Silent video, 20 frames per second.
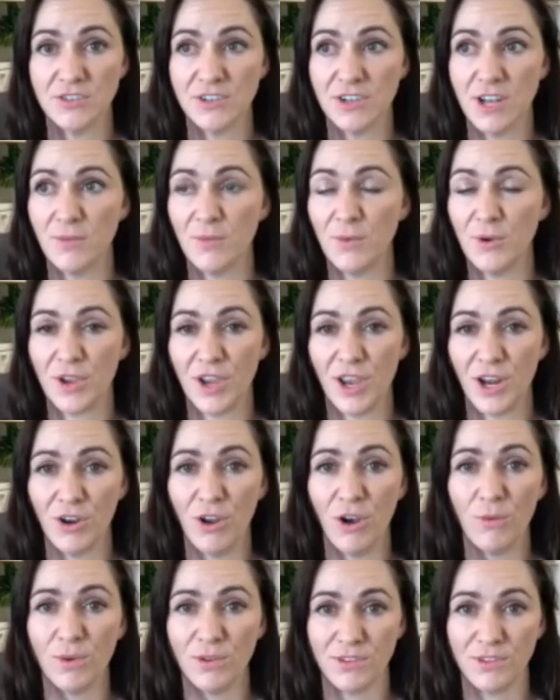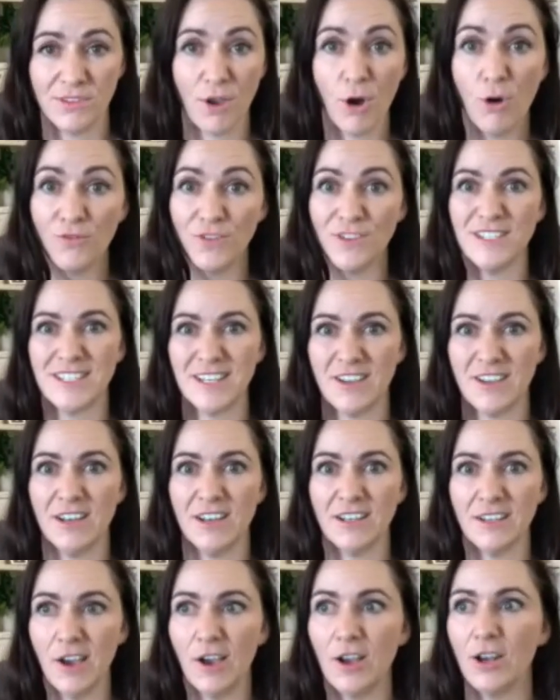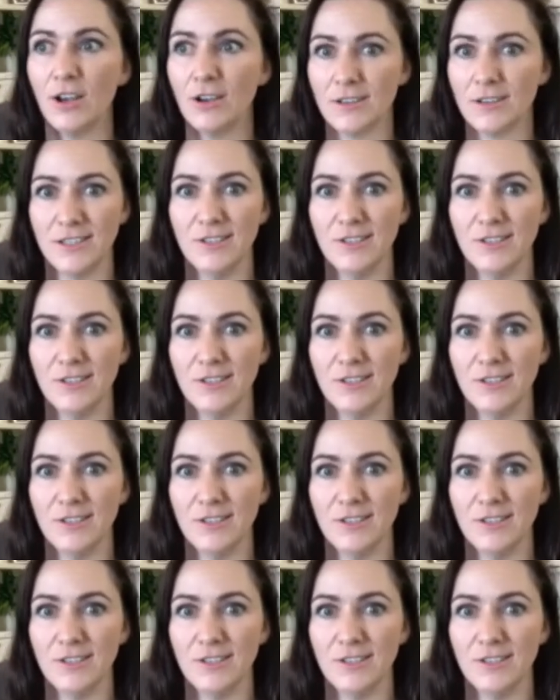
And I'm working a lot with golfers to kind of go, look,